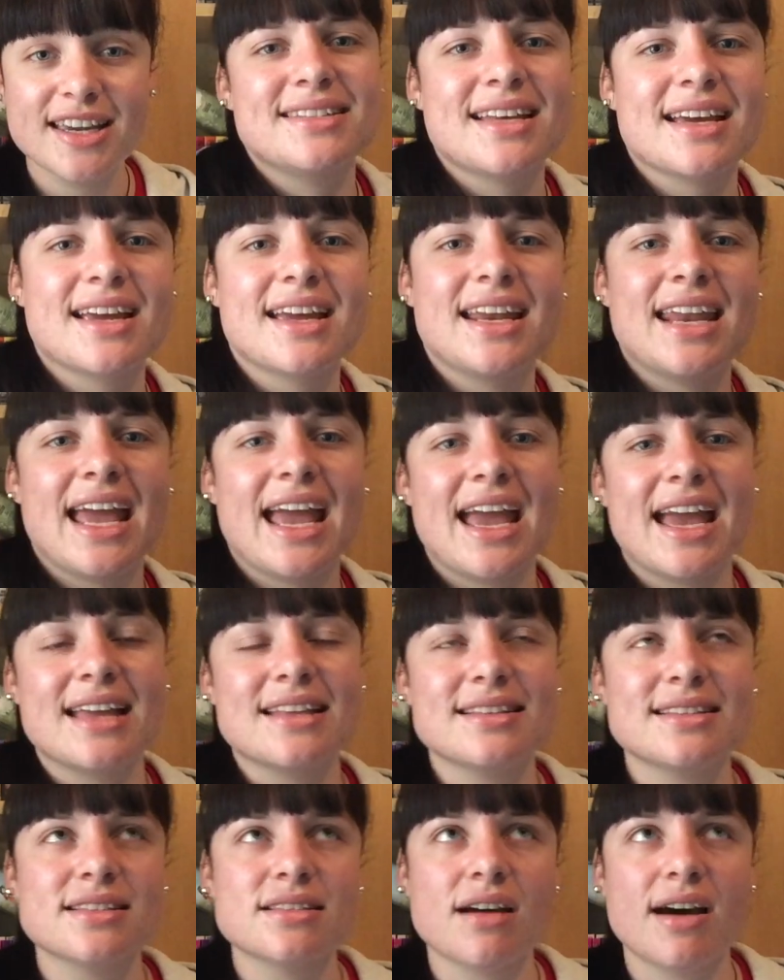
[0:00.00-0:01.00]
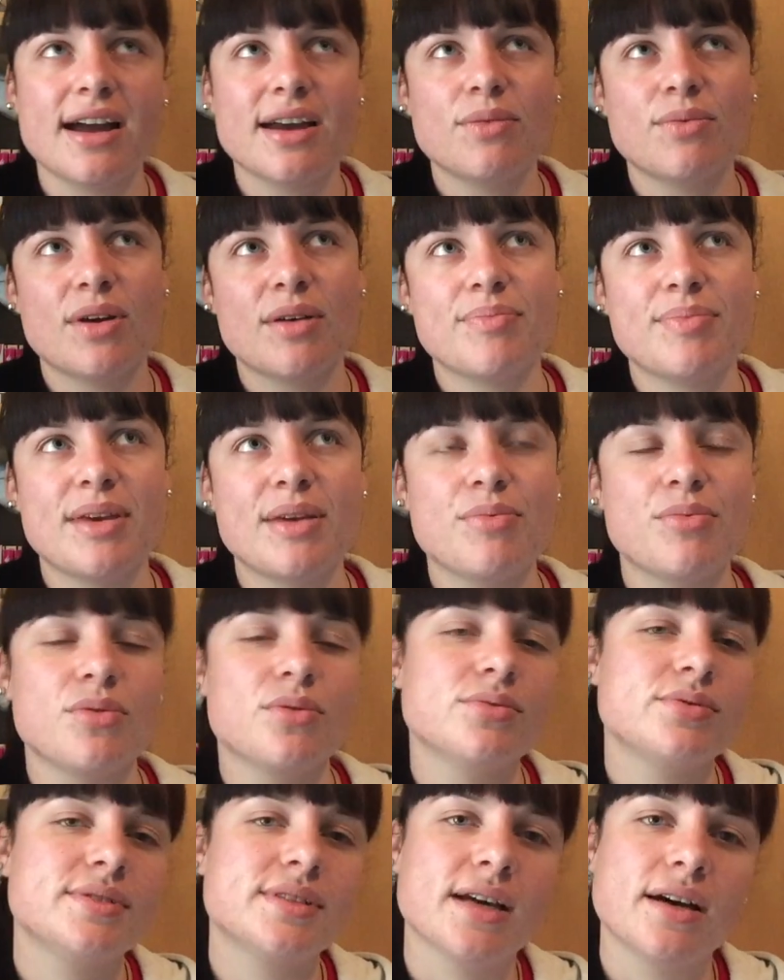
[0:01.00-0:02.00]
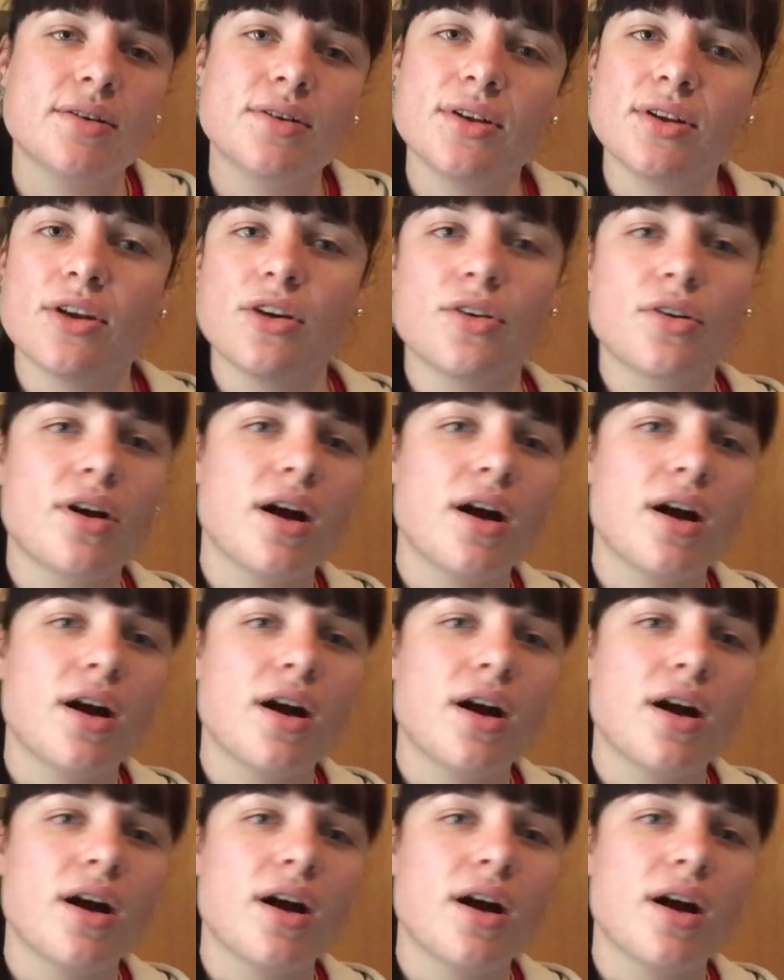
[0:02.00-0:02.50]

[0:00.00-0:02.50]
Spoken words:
secondhand site where people sell, you know,